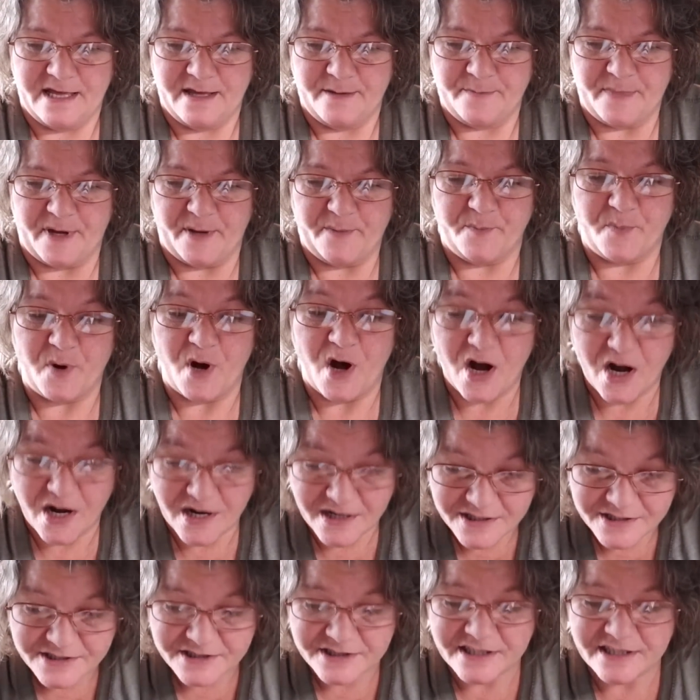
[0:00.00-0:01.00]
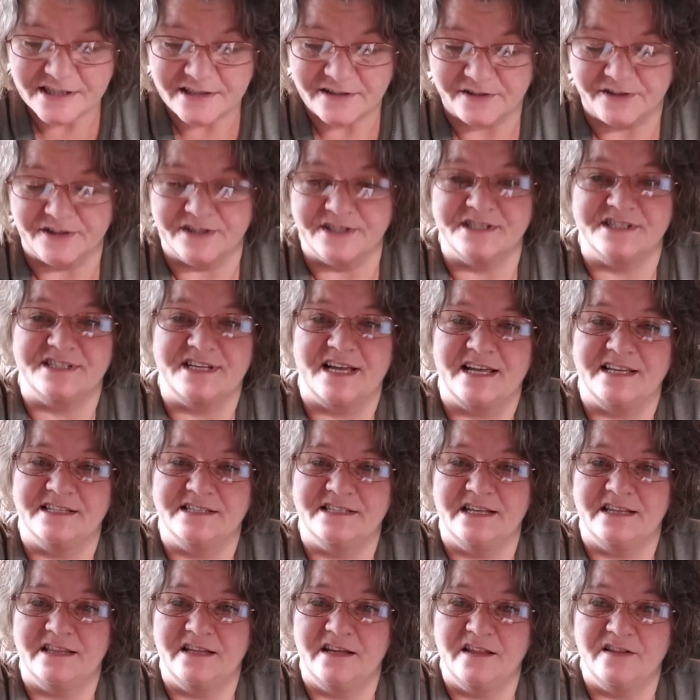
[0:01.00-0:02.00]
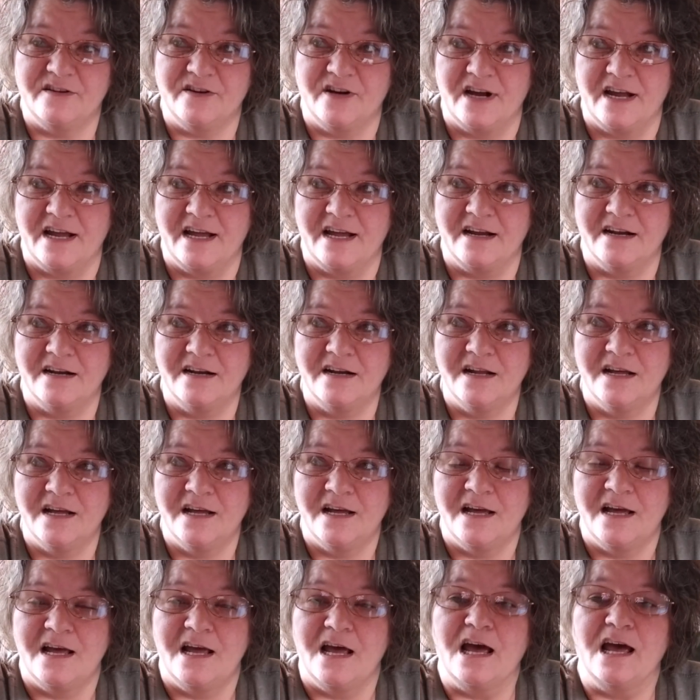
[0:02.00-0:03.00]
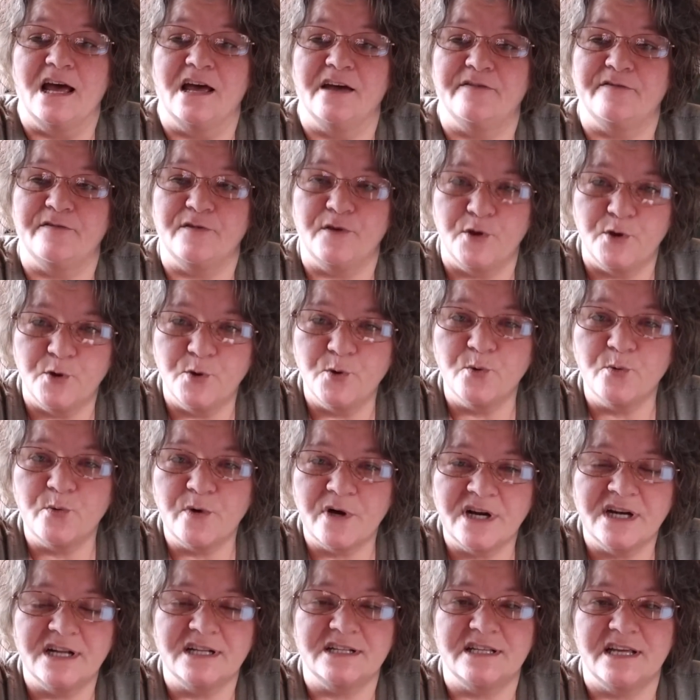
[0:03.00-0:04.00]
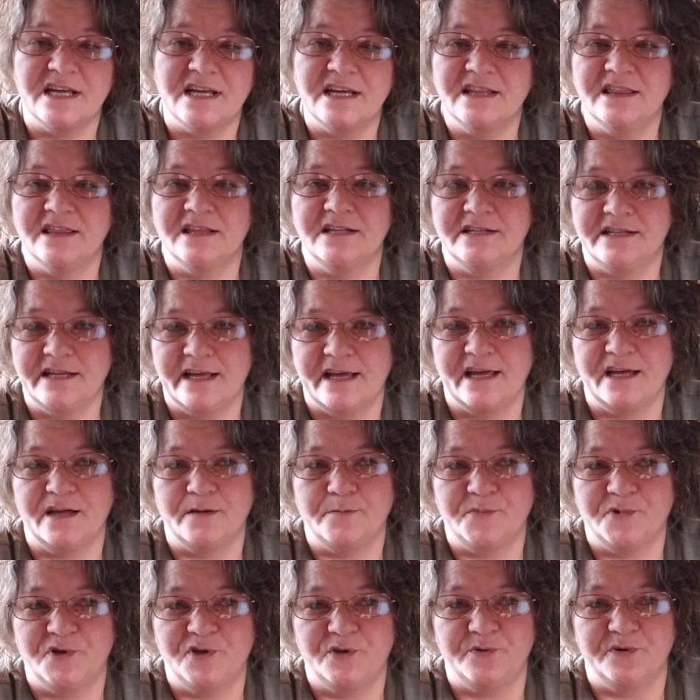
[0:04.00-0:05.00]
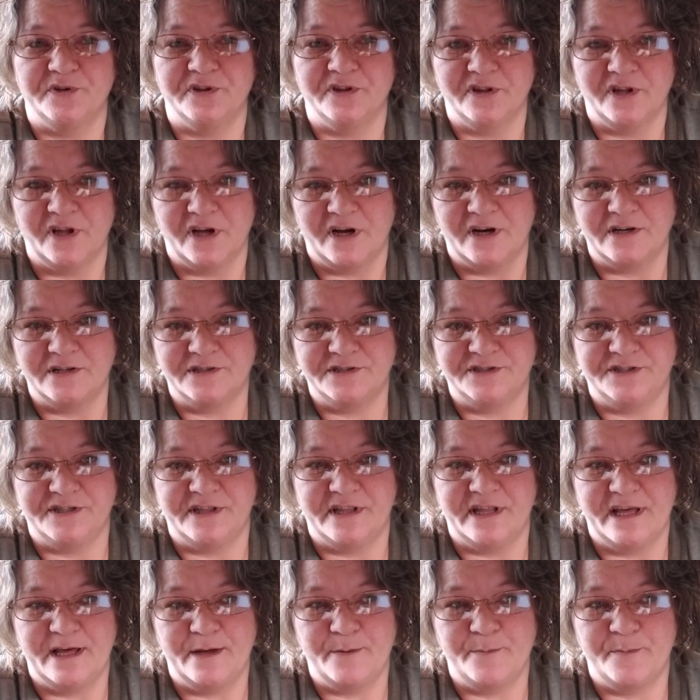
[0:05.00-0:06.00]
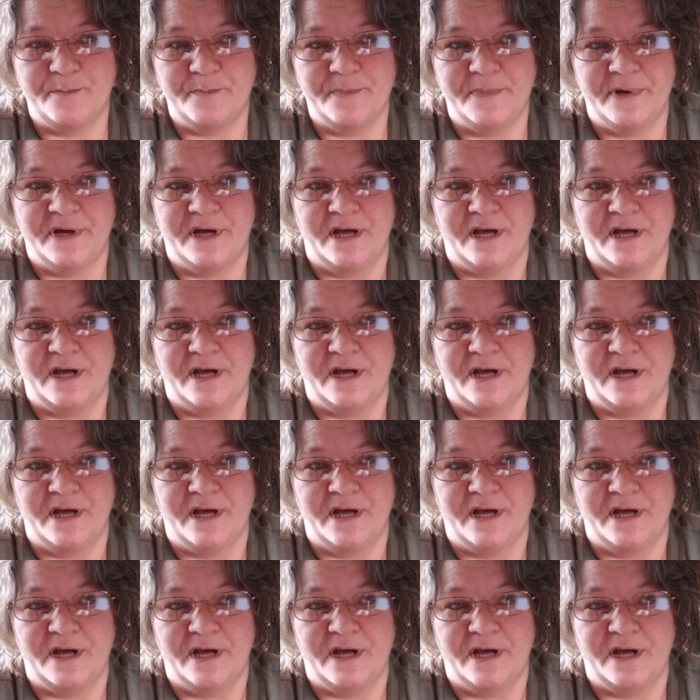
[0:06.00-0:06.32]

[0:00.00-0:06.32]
My punch needle designs, on the other hand, if you want to take the time to enlarge them